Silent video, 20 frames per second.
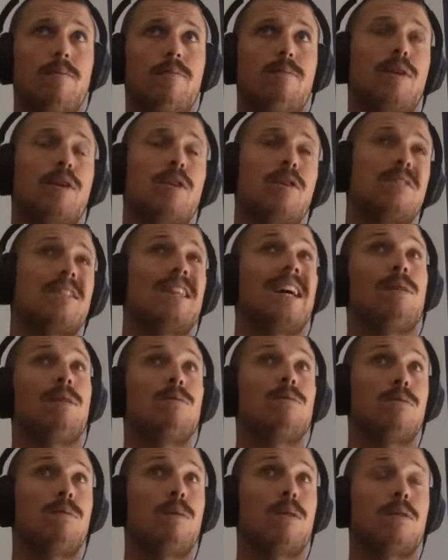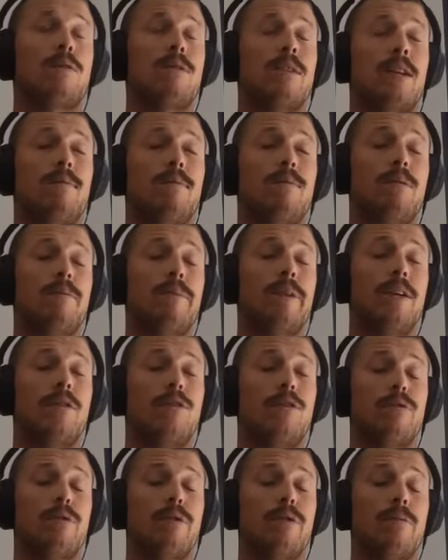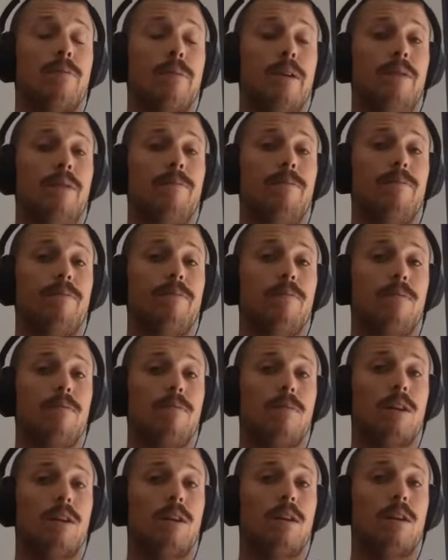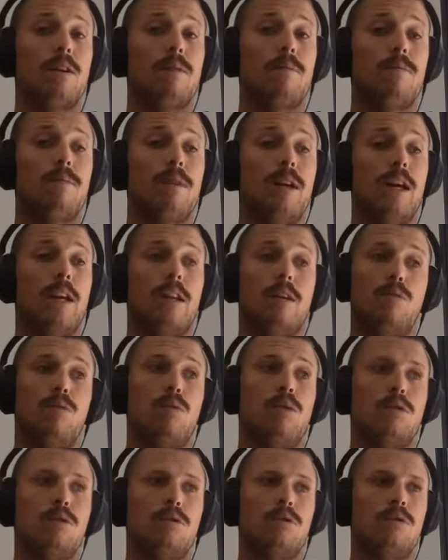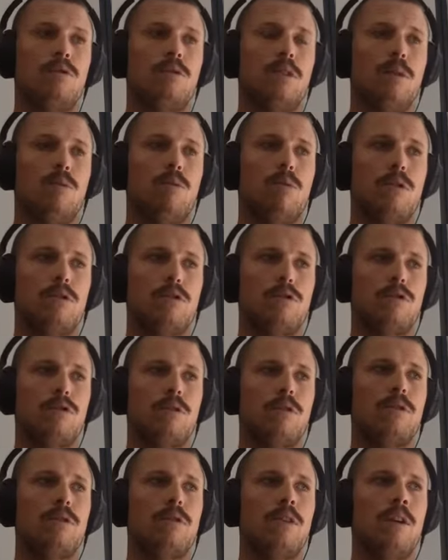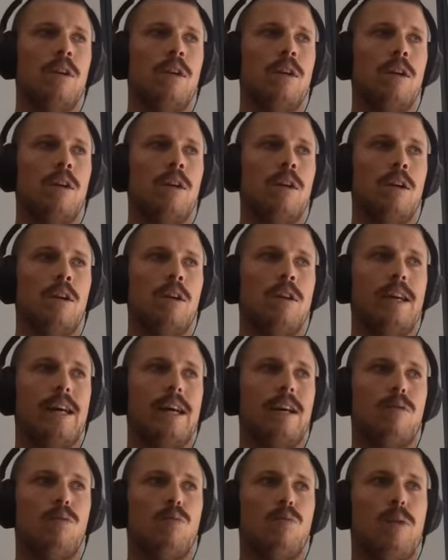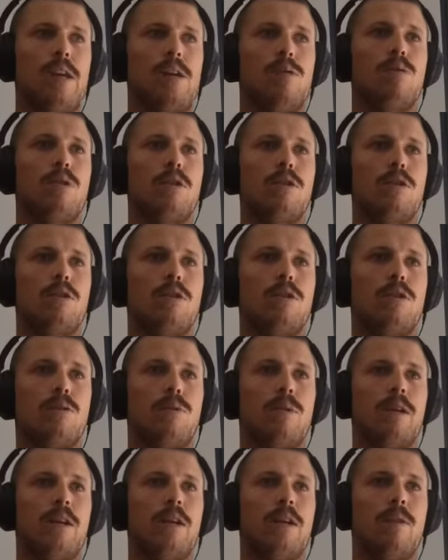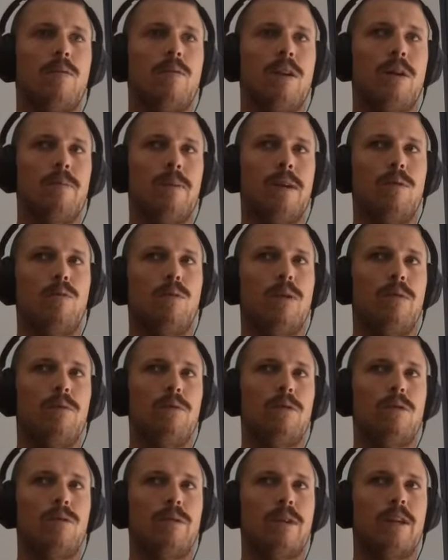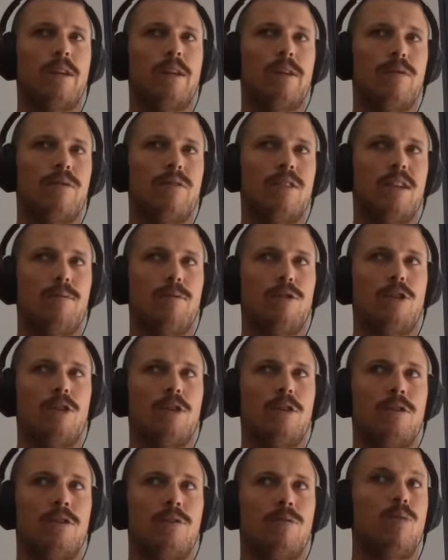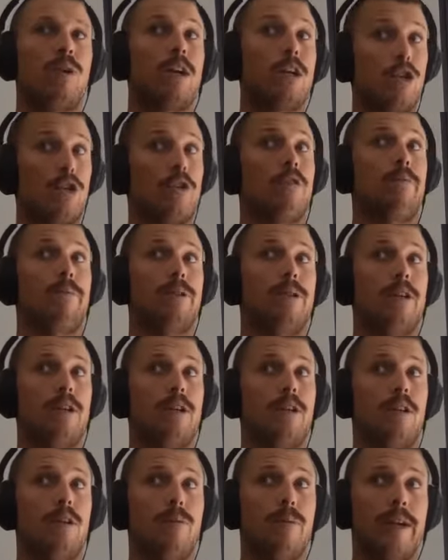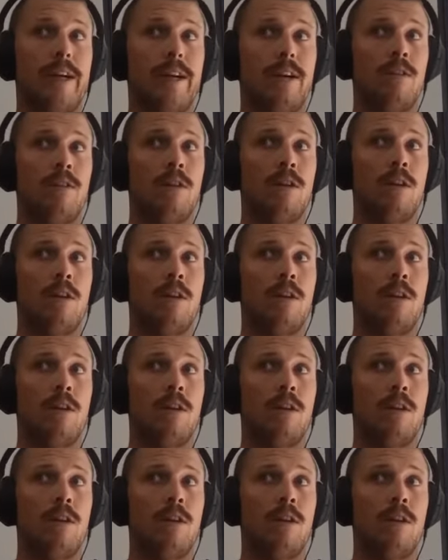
because that was what seemed to be true to me. And it was true that we were doing it. And when I mean we were doing it, there was one show in particular where